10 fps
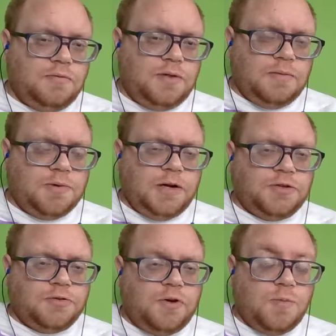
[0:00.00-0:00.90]
that
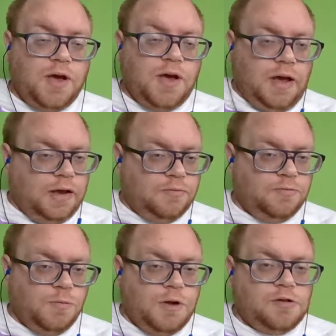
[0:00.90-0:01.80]
Project Runway and
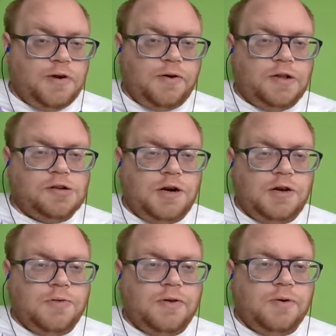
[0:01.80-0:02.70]
RuPaul's Drag Race started doing,